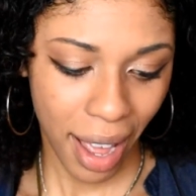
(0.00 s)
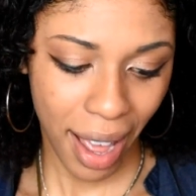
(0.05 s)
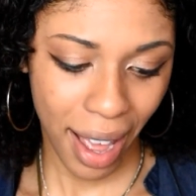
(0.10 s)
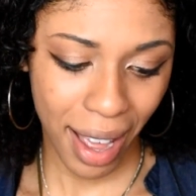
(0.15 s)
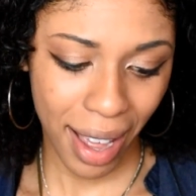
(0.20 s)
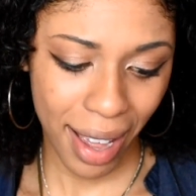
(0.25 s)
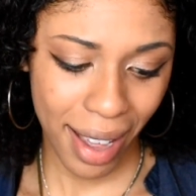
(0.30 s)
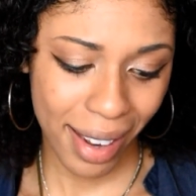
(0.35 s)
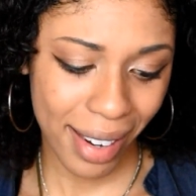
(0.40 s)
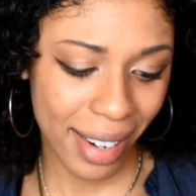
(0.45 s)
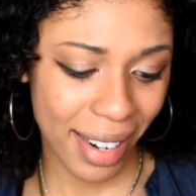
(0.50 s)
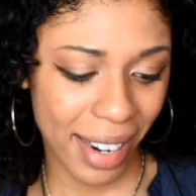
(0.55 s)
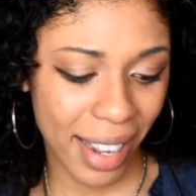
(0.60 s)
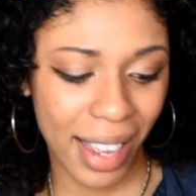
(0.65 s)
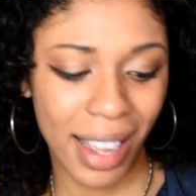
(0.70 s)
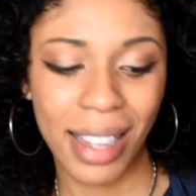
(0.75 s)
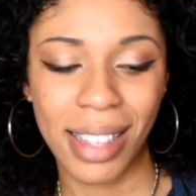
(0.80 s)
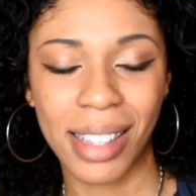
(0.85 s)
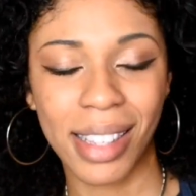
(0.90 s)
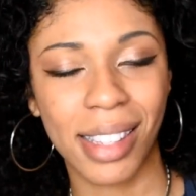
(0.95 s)
And
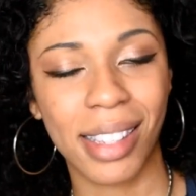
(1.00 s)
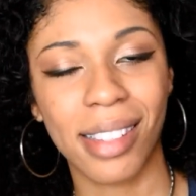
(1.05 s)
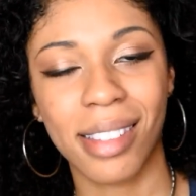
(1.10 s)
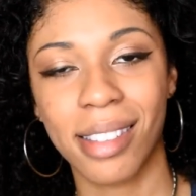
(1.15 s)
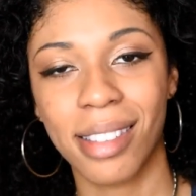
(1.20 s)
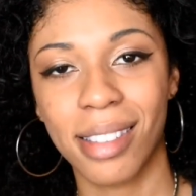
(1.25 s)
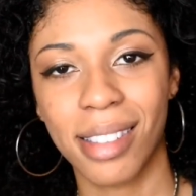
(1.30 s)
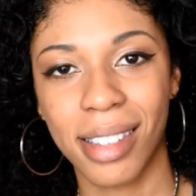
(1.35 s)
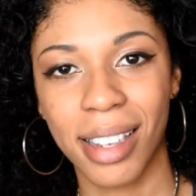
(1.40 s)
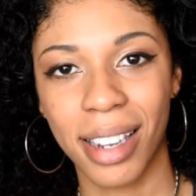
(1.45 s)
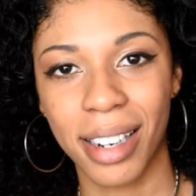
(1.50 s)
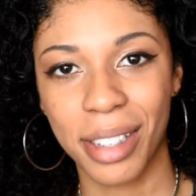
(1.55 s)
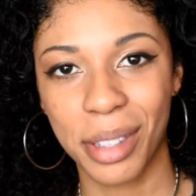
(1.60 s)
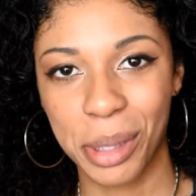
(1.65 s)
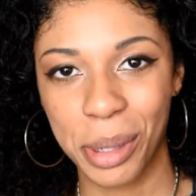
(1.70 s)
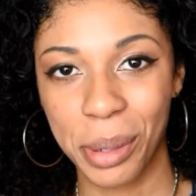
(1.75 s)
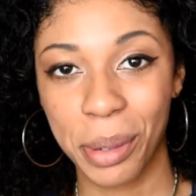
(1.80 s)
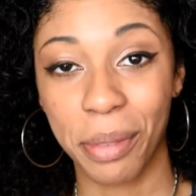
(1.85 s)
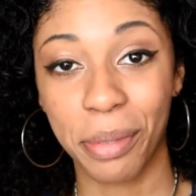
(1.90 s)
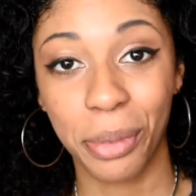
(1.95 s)
it's stated
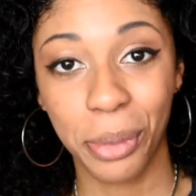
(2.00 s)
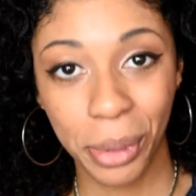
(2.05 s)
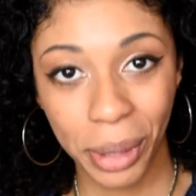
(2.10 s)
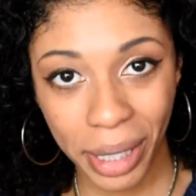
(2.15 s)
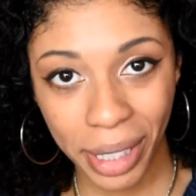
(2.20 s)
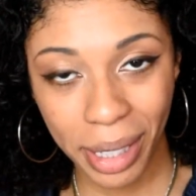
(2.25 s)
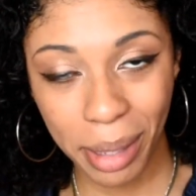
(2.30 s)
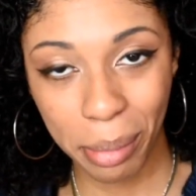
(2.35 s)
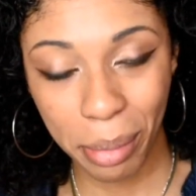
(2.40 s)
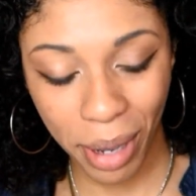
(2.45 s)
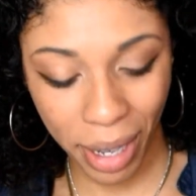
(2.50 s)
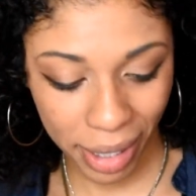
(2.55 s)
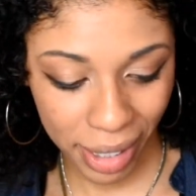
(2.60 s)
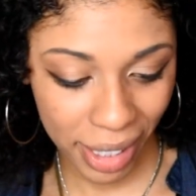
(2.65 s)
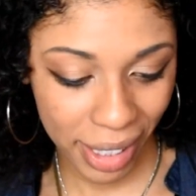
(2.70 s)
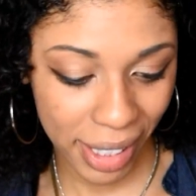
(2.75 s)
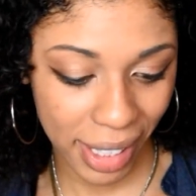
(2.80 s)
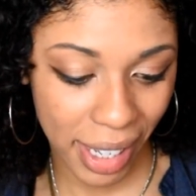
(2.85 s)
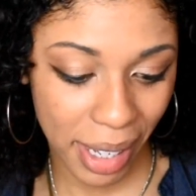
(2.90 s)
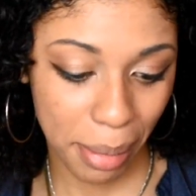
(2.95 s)
to avoid in
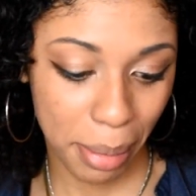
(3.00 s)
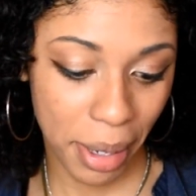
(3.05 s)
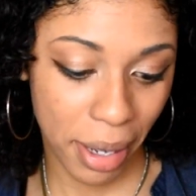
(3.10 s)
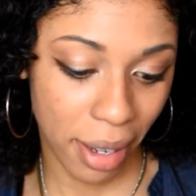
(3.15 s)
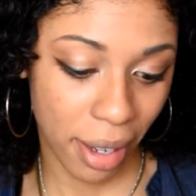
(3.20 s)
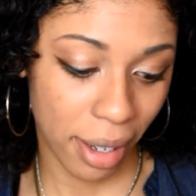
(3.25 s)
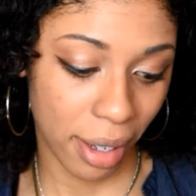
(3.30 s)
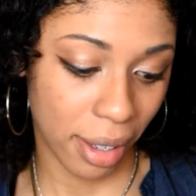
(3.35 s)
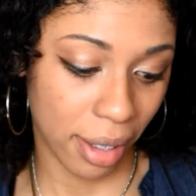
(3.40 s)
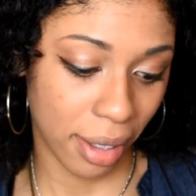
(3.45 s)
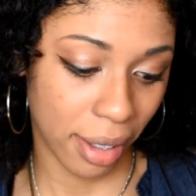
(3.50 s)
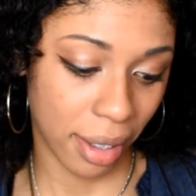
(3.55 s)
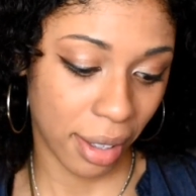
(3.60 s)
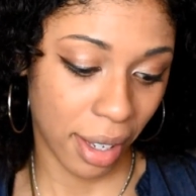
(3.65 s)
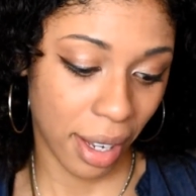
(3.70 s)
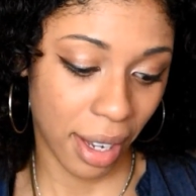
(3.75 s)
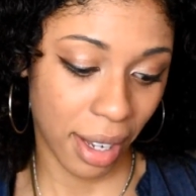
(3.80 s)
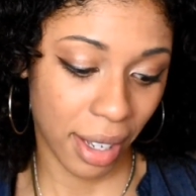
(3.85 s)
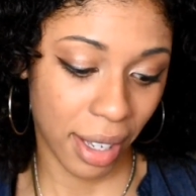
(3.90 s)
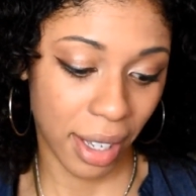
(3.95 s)
pregnancy because
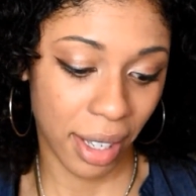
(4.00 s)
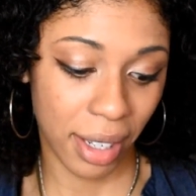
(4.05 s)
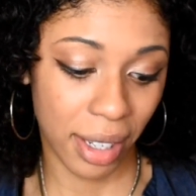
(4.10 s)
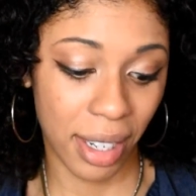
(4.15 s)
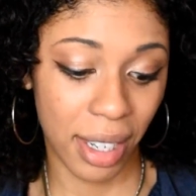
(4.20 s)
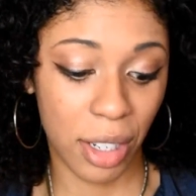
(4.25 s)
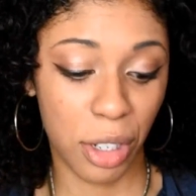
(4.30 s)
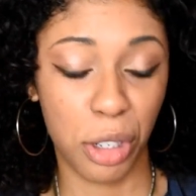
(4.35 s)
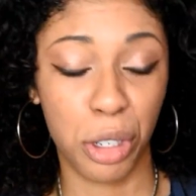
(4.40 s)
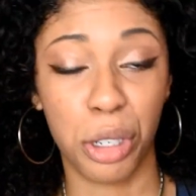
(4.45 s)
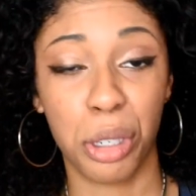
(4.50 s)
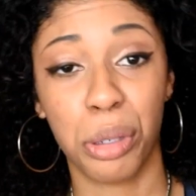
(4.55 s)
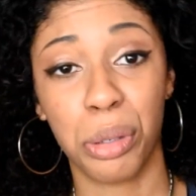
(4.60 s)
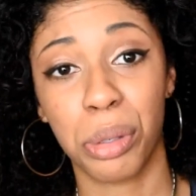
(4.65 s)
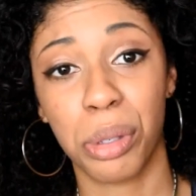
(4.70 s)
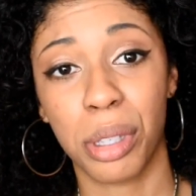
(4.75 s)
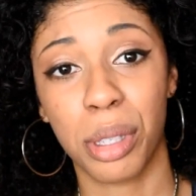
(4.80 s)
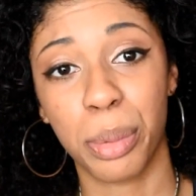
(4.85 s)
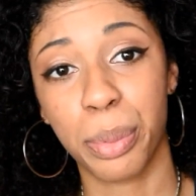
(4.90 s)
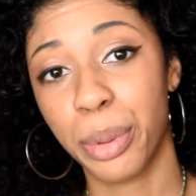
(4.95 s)
it can
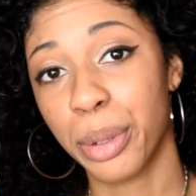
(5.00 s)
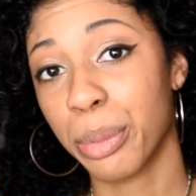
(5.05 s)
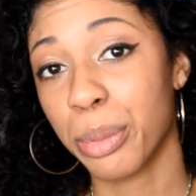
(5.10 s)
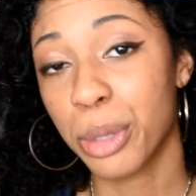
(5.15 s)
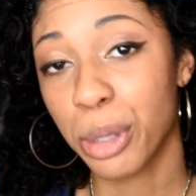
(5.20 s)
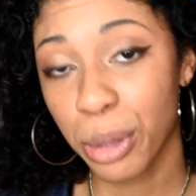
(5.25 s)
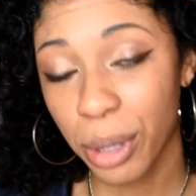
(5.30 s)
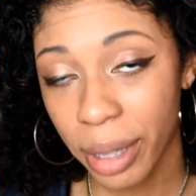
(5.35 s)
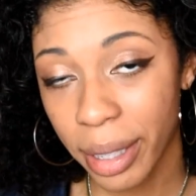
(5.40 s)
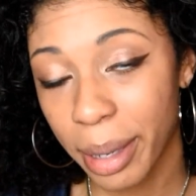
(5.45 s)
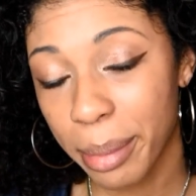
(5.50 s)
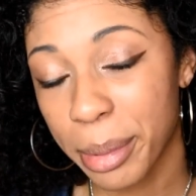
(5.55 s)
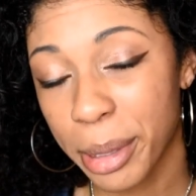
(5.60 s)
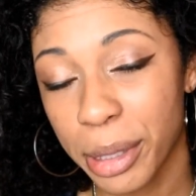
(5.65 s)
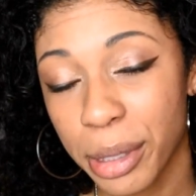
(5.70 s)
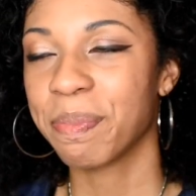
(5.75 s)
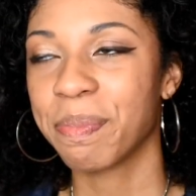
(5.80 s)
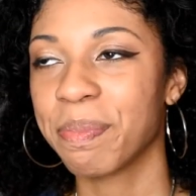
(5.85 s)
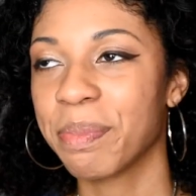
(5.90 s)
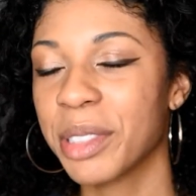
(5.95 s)
induce premature labor.
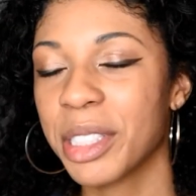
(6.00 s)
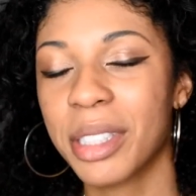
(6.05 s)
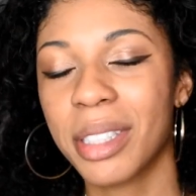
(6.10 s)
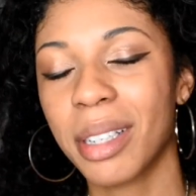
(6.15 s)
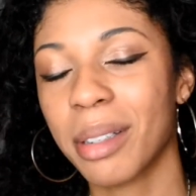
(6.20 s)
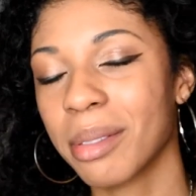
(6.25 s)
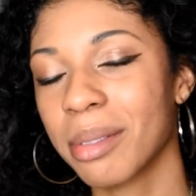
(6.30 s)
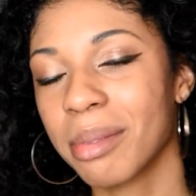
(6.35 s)
Just